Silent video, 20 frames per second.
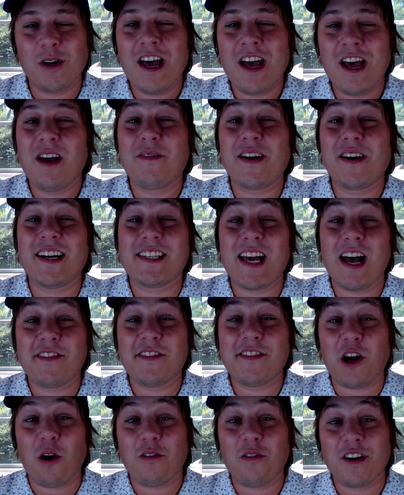If you guys haven't
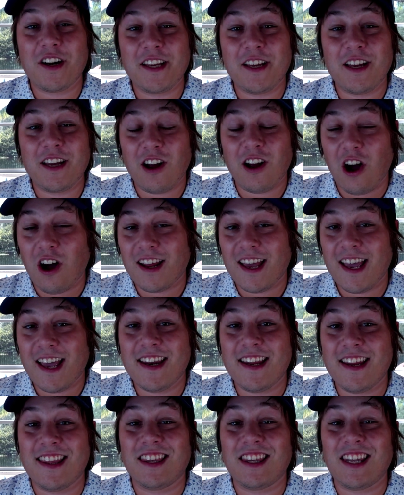already gone ahead
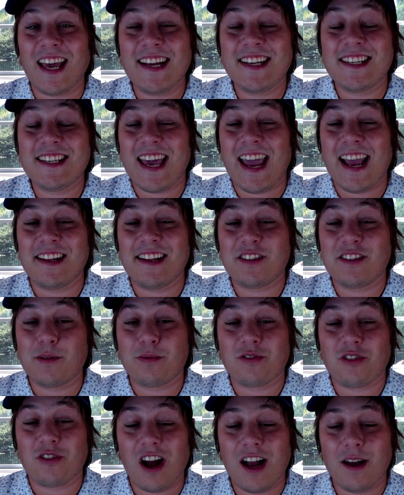and liked and
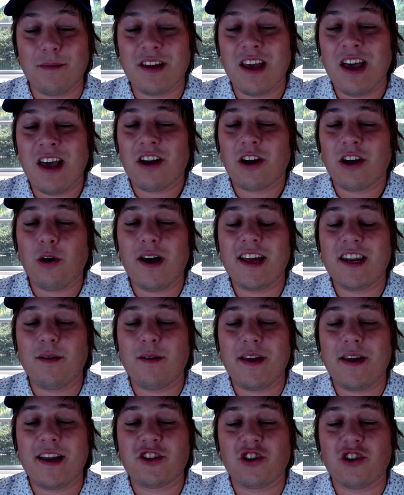subscribed, go ahead and
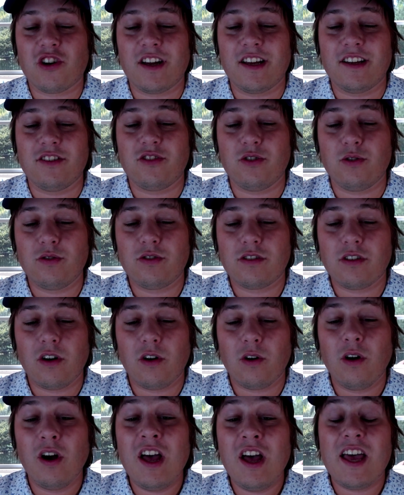make sure and do
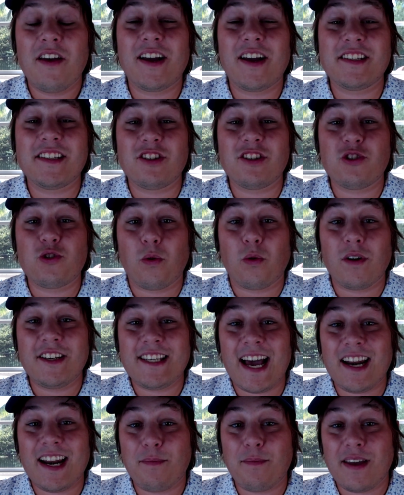so. If you guys enjoy
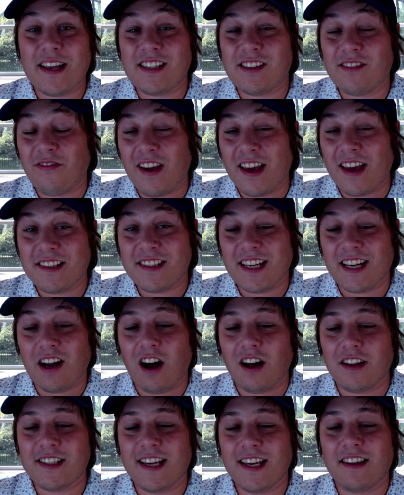data-based fantasy
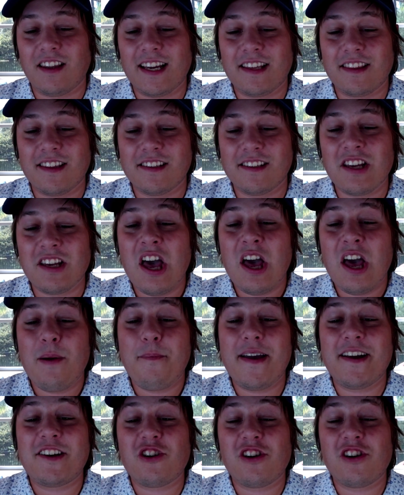content like this,
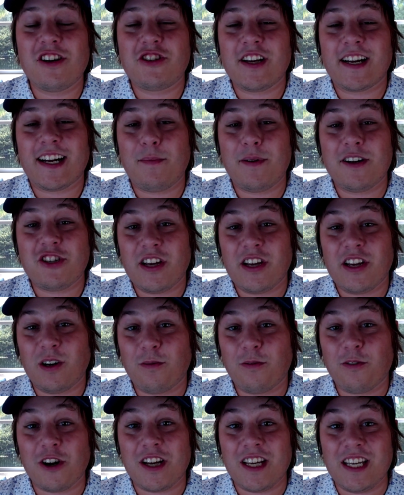make sure to check out my channel
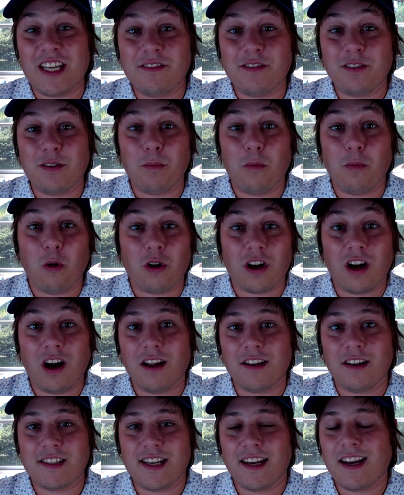for even more
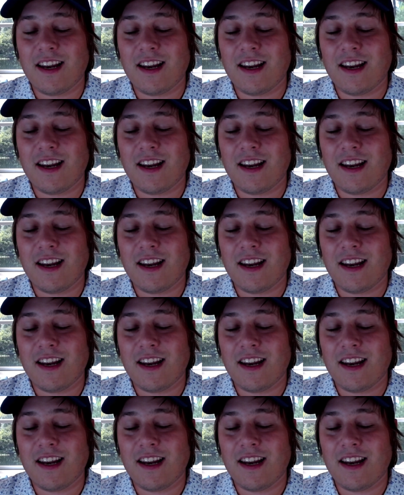content.